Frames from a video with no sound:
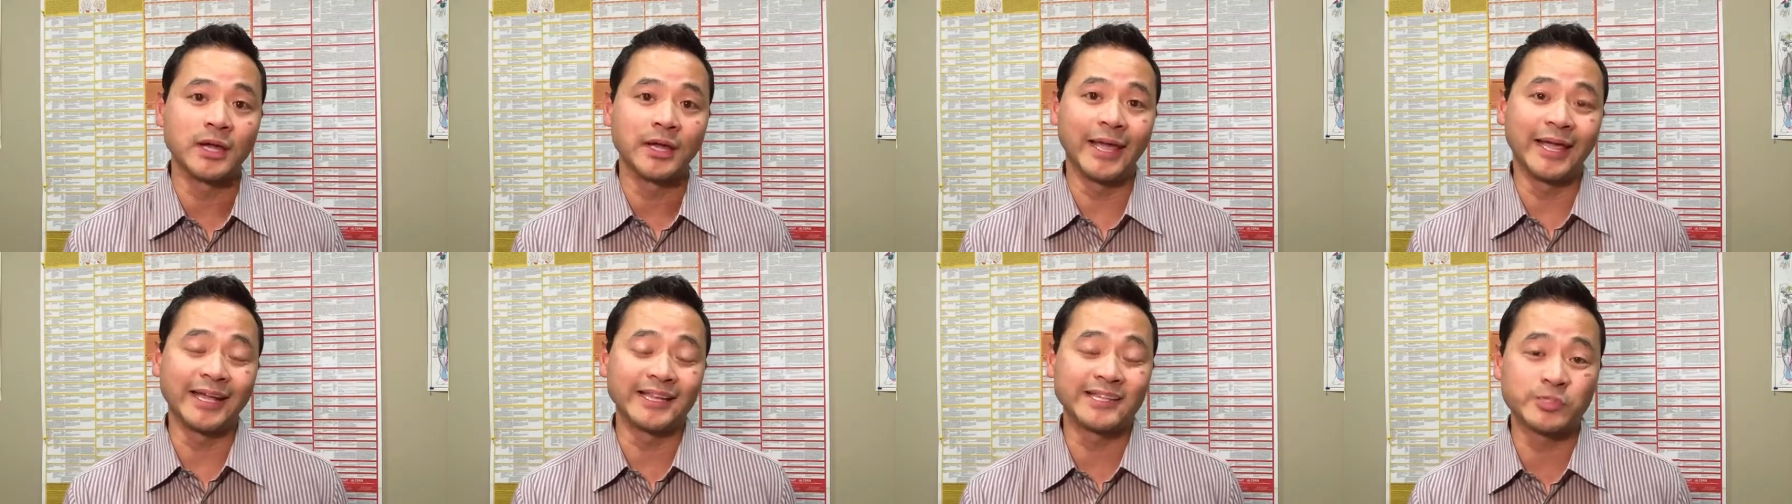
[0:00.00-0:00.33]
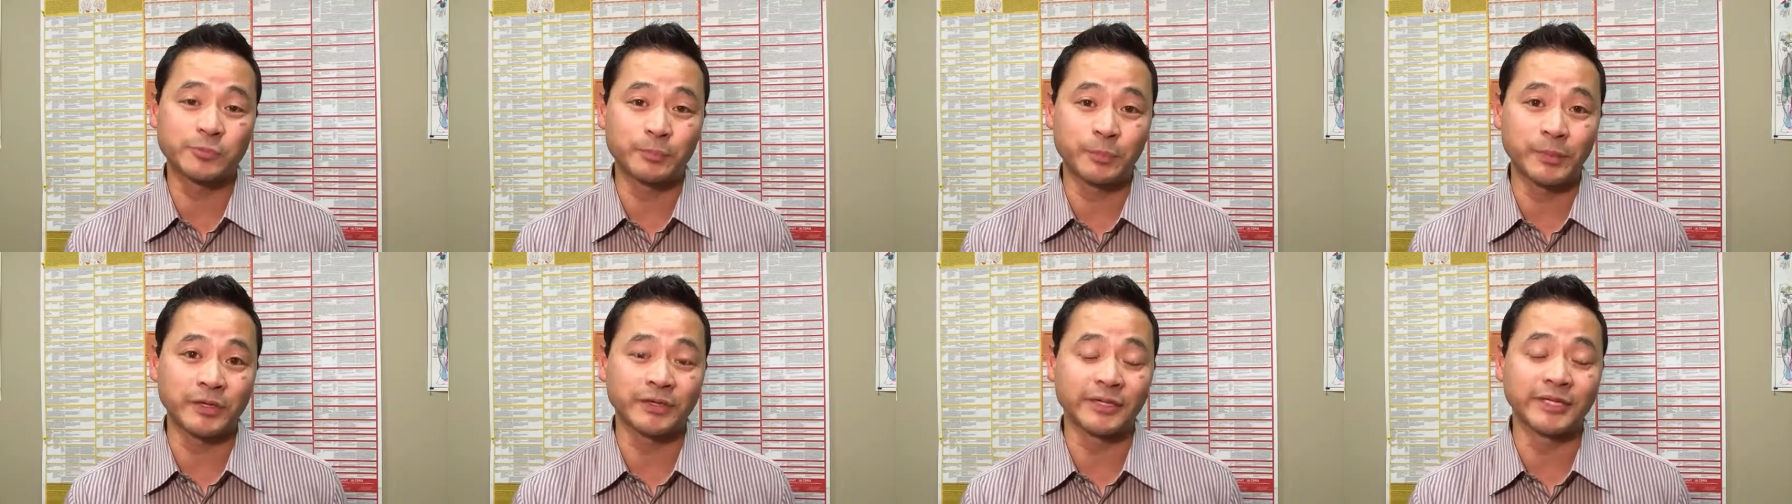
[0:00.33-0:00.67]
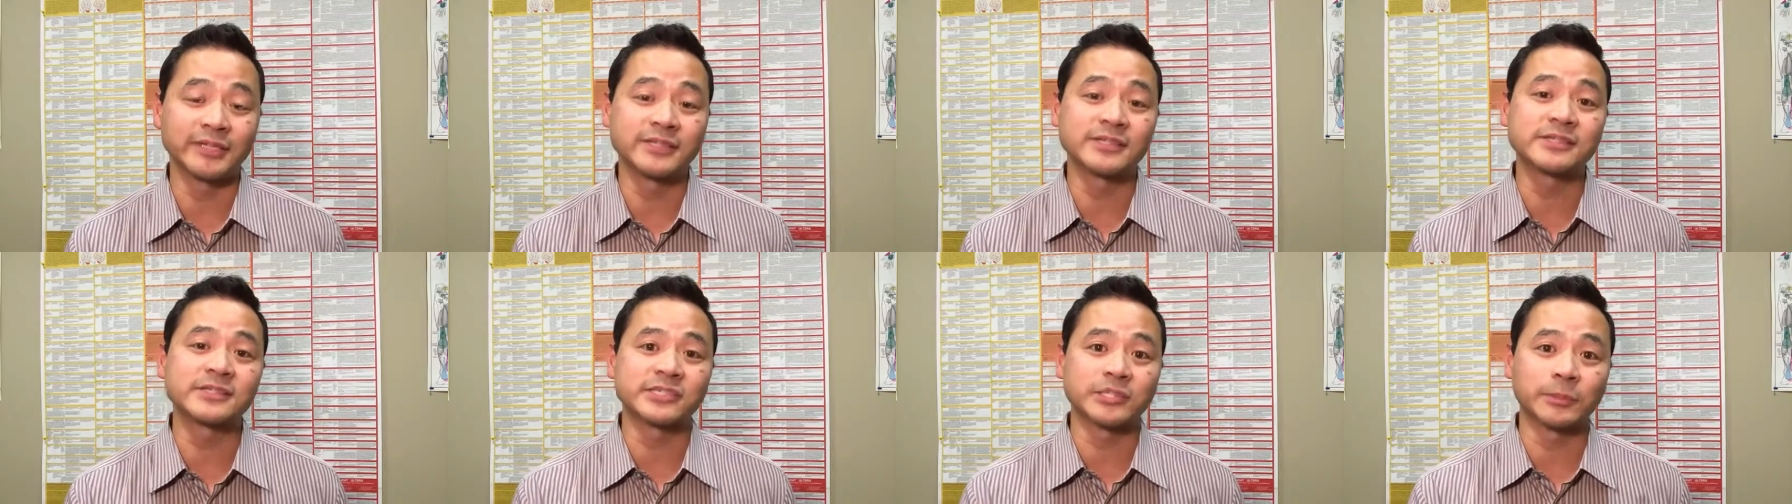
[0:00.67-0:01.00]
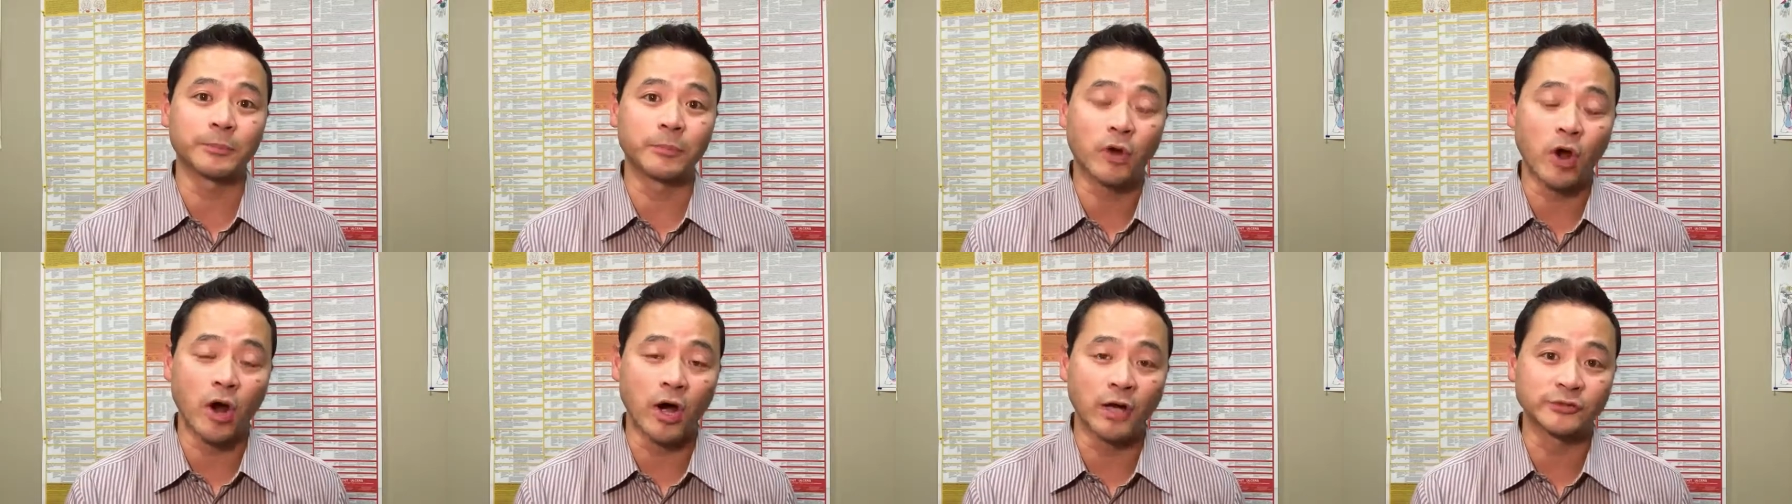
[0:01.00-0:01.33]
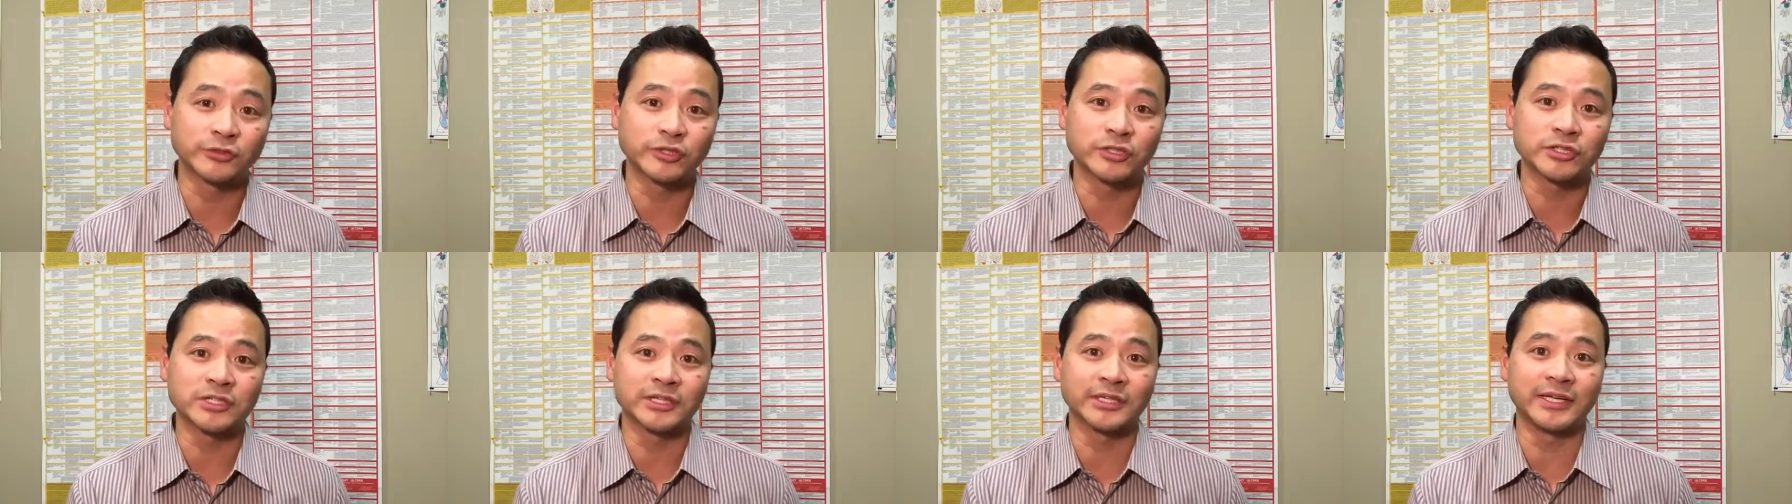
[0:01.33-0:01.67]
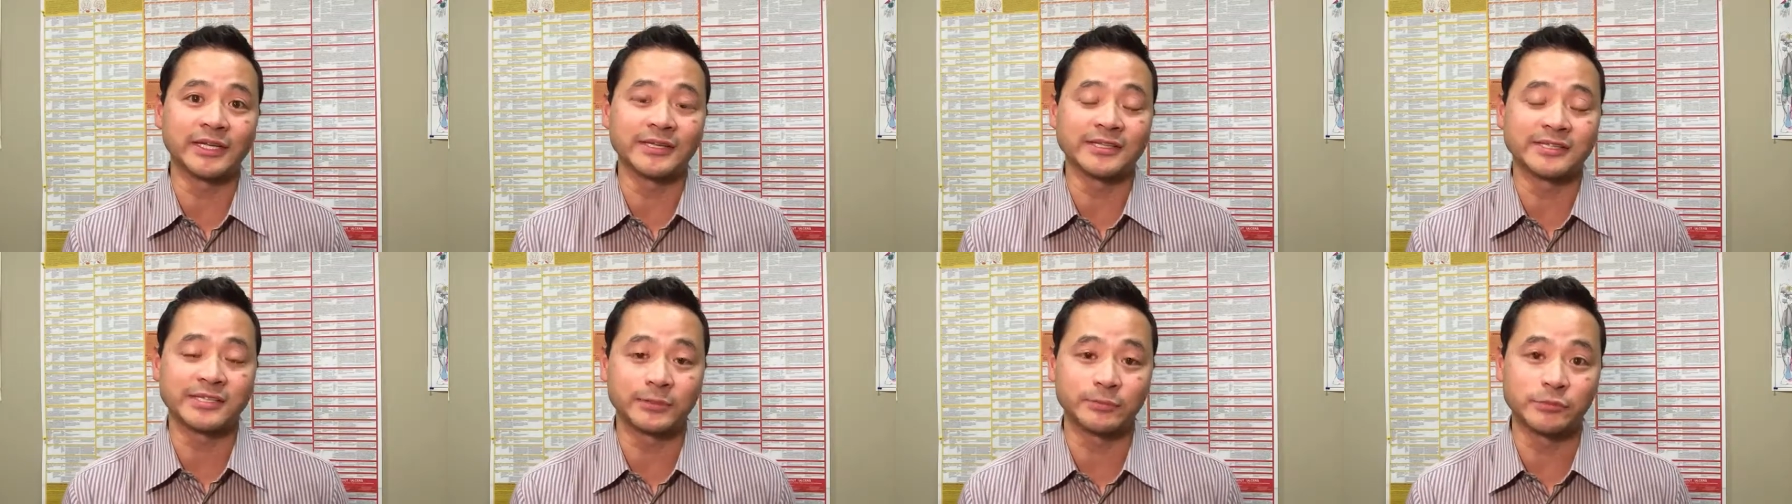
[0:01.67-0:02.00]
experience
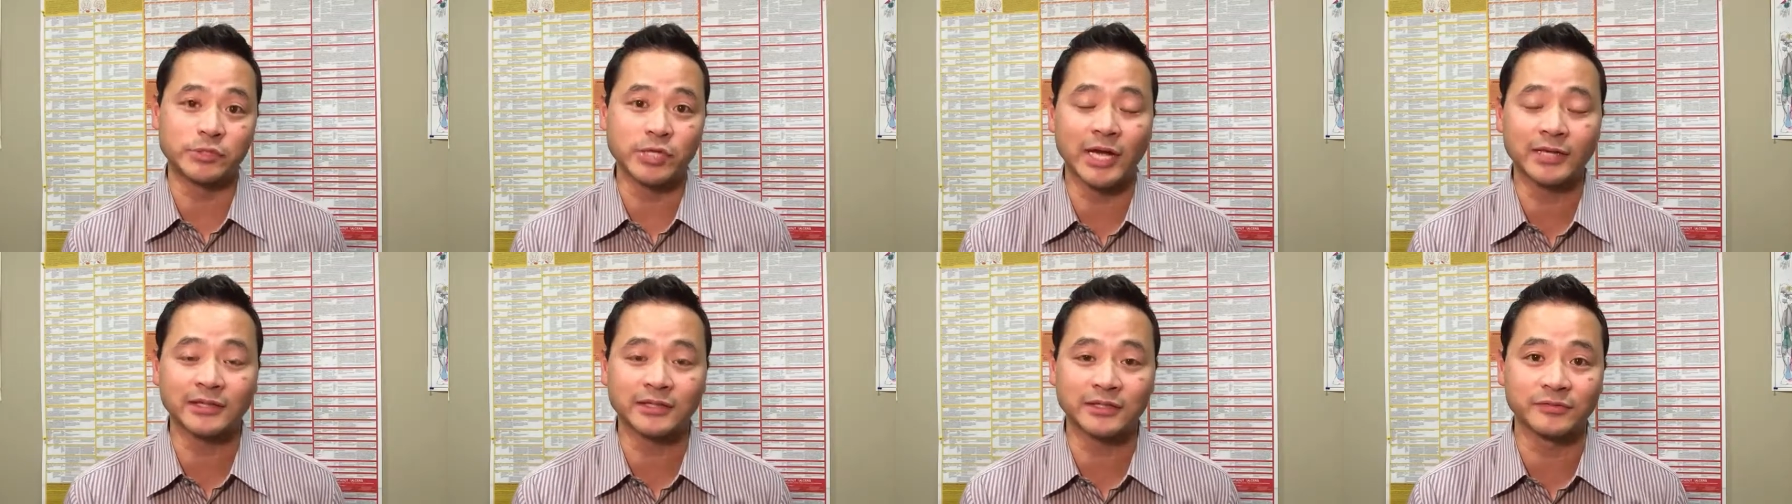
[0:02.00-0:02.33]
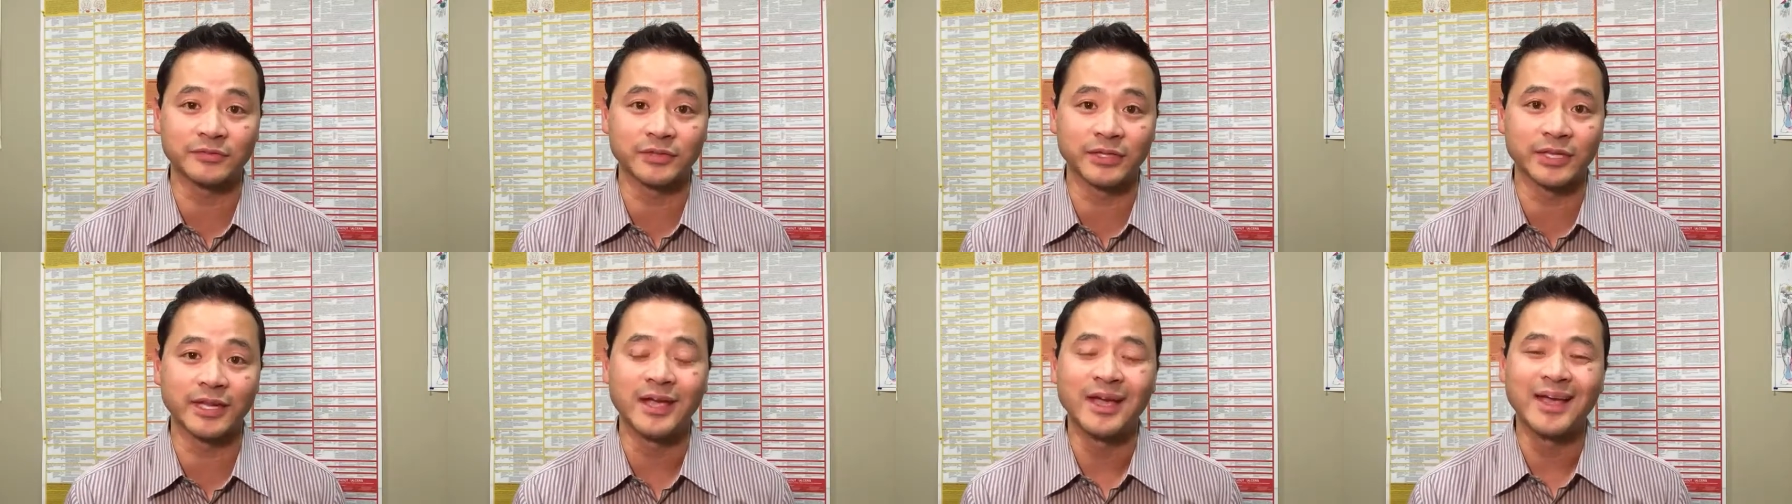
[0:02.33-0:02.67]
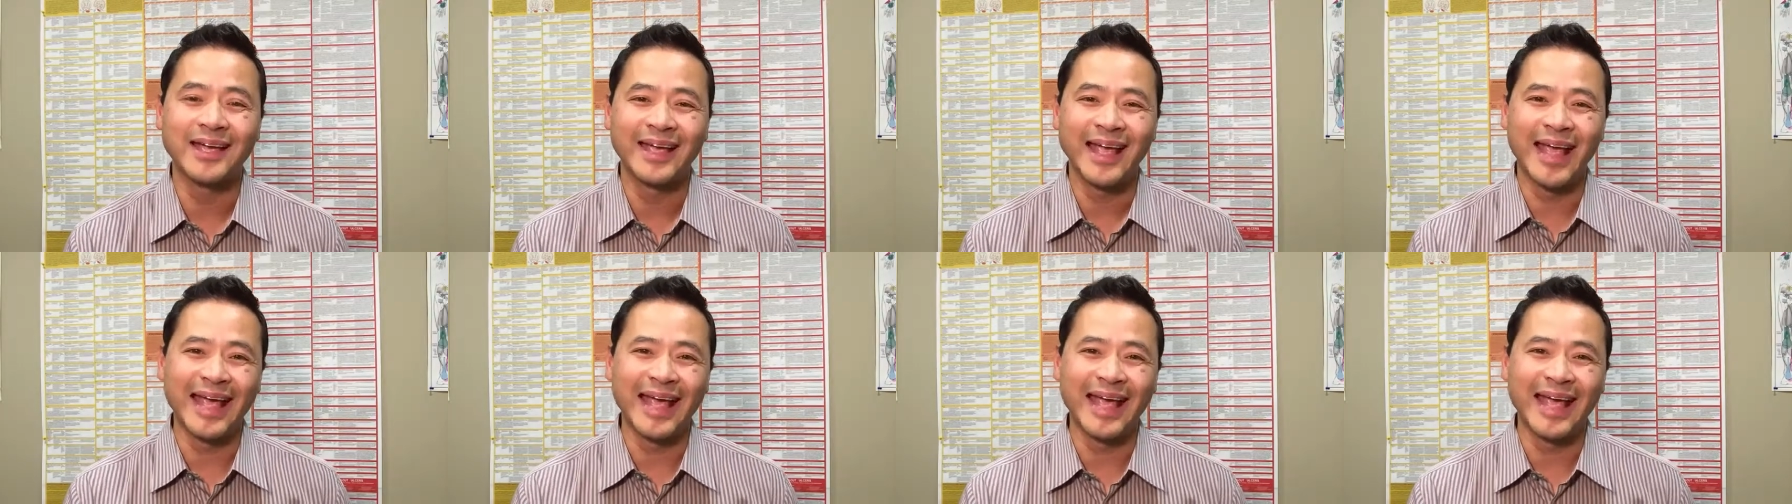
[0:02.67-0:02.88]
subconsciously and subjectively,